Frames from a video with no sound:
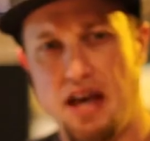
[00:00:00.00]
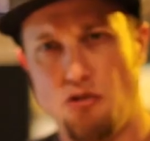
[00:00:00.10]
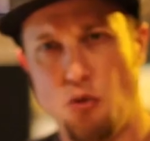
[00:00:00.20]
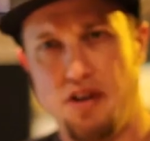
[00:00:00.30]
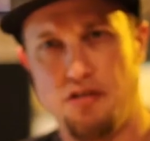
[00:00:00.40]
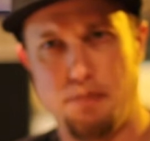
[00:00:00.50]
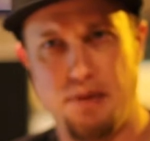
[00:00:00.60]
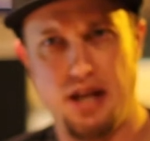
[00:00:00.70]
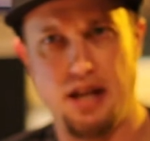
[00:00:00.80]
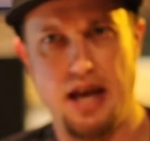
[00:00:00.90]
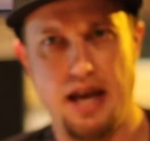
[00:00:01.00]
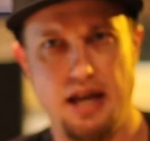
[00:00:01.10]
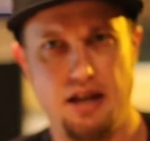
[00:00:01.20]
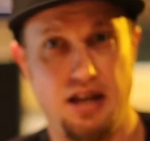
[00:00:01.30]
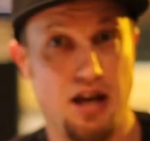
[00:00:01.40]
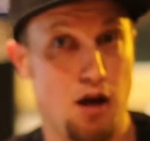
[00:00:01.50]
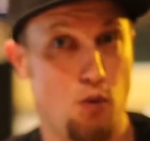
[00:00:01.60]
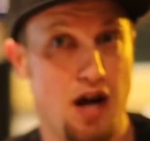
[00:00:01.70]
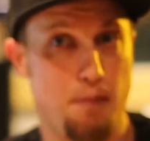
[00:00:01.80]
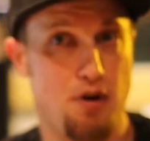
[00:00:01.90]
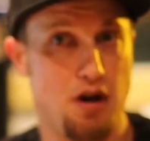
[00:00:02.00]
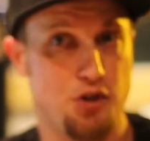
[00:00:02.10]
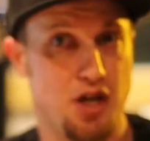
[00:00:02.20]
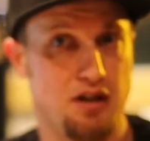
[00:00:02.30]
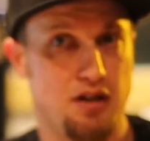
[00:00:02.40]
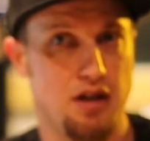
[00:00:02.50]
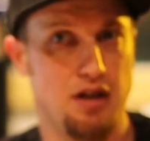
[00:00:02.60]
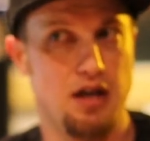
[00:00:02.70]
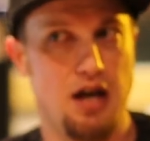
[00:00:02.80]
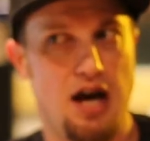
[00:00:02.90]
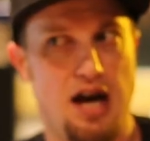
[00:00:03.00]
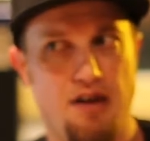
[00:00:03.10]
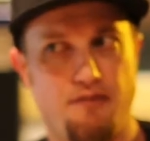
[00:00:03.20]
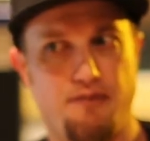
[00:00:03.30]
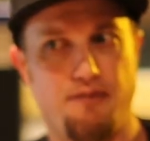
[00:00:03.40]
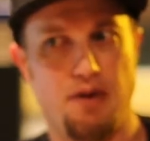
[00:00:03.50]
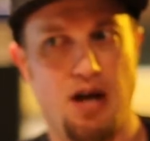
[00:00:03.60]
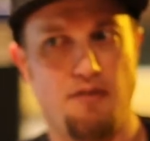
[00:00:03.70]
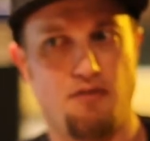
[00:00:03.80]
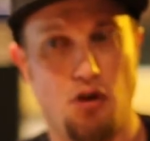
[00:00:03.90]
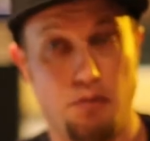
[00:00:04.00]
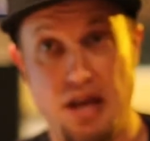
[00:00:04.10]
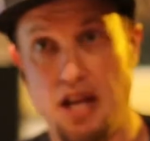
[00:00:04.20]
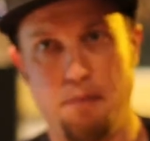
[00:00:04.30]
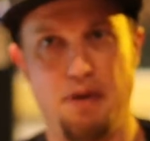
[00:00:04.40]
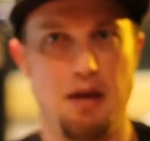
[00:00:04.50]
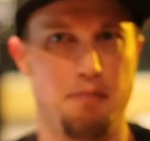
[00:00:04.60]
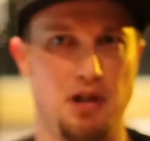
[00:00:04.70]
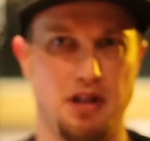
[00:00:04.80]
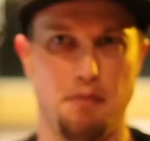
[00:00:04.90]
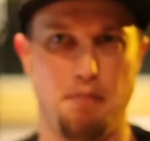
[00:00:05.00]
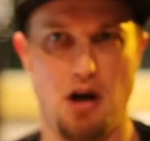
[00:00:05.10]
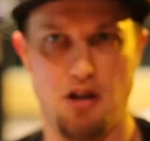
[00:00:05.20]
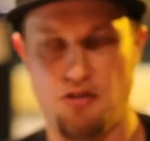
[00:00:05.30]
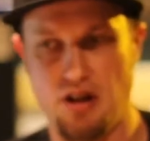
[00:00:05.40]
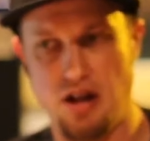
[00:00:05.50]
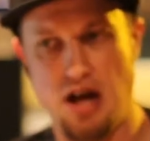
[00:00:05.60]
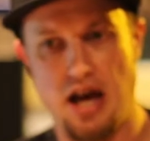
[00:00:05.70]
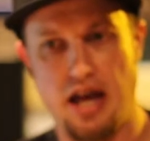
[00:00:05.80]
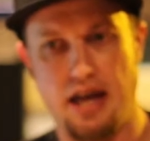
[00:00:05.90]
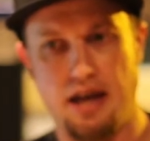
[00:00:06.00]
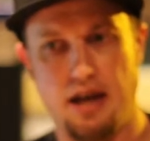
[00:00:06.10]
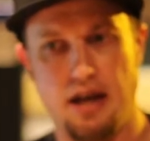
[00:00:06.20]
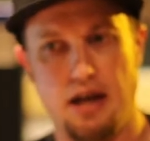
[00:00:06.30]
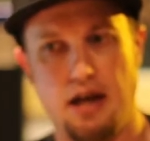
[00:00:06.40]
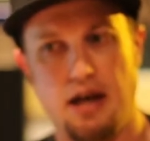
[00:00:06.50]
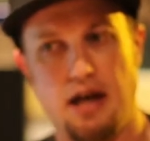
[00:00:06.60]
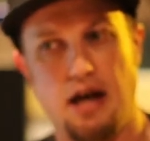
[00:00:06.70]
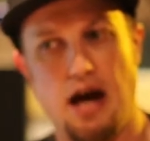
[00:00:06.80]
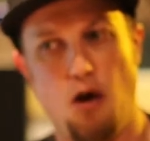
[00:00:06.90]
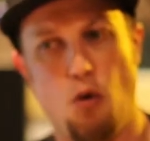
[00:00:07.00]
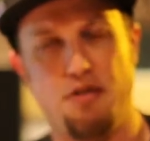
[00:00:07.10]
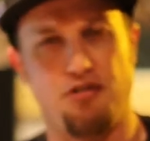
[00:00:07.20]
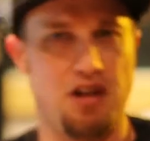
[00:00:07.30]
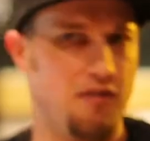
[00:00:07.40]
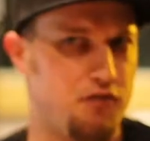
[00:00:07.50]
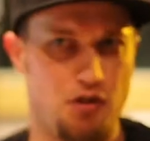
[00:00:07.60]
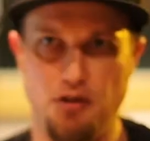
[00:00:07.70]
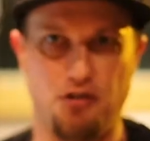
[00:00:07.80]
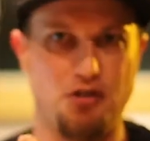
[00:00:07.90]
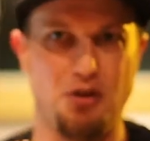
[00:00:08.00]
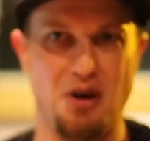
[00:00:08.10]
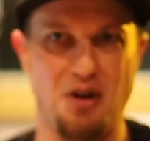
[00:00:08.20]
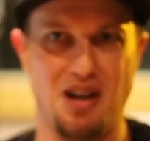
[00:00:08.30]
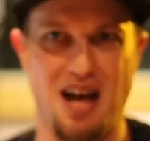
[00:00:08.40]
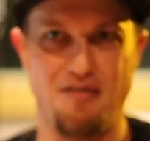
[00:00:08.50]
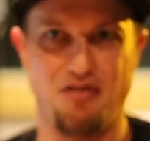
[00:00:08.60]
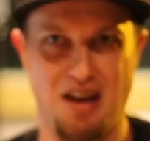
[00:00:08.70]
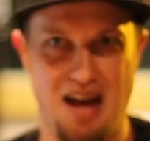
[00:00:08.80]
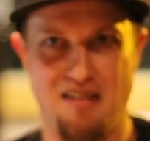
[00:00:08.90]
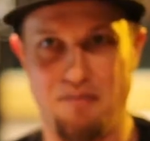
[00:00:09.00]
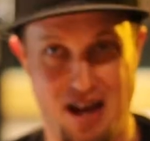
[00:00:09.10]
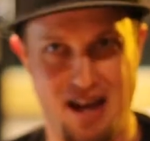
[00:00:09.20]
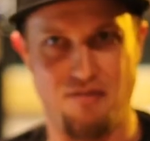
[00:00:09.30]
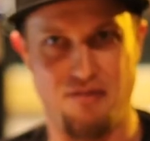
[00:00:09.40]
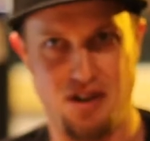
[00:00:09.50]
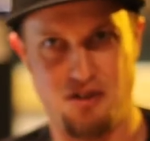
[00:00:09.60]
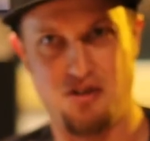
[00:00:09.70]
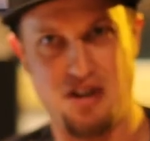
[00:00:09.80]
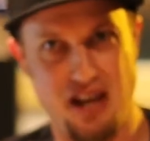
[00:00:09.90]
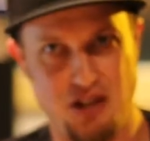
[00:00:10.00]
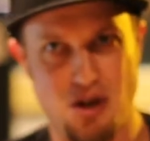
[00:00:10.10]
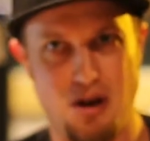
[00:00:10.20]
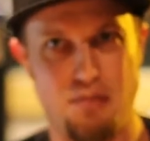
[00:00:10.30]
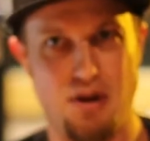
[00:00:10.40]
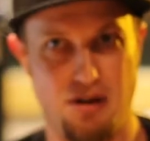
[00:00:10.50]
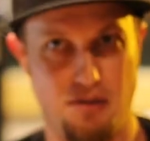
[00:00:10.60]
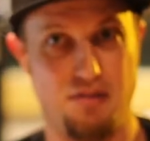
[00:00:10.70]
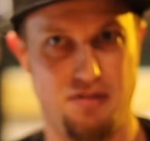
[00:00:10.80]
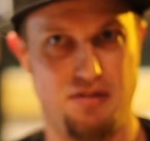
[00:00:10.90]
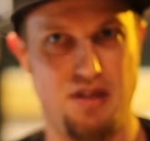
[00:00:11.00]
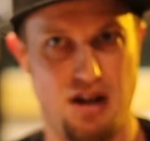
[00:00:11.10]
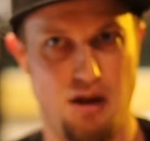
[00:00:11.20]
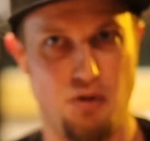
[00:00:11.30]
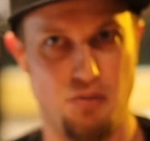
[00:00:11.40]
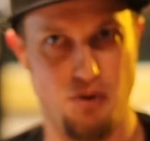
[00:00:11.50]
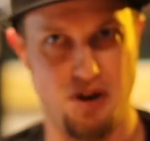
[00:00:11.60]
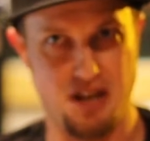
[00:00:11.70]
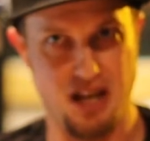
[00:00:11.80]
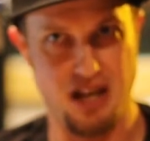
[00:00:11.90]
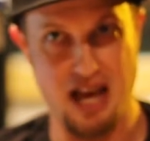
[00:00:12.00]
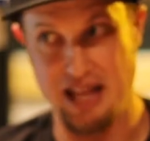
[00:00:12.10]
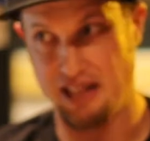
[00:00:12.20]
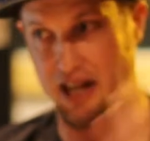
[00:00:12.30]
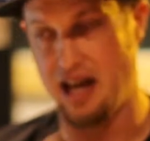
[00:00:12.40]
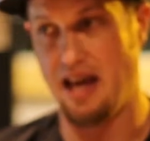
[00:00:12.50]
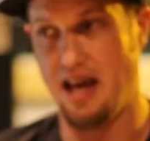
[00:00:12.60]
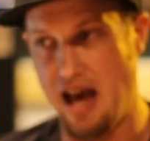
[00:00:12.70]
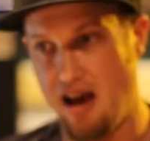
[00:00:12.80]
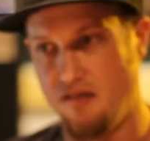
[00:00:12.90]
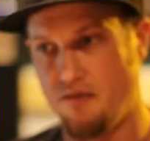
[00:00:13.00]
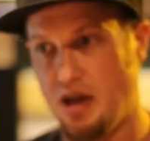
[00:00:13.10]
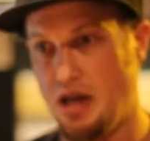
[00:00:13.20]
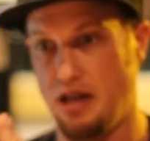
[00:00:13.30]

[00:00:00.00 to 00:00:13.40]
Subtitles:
has always been a DIY project. I've told many people in the past that I almost live 2 pseudo lives. I have my average day job that I would work in, and then I have